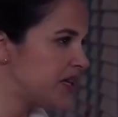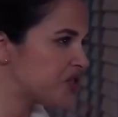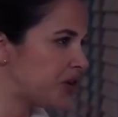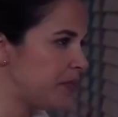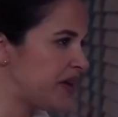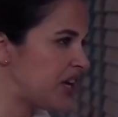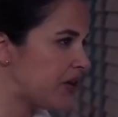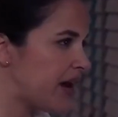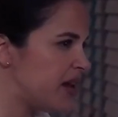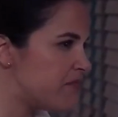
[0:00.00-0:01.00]
are gonna be here
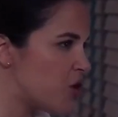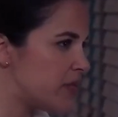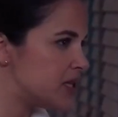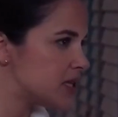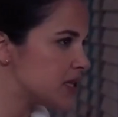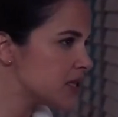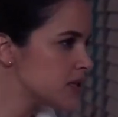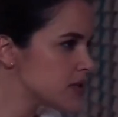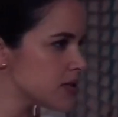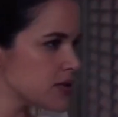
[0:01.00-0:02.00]
at any moment.
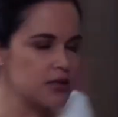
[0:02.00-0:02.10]
How do you know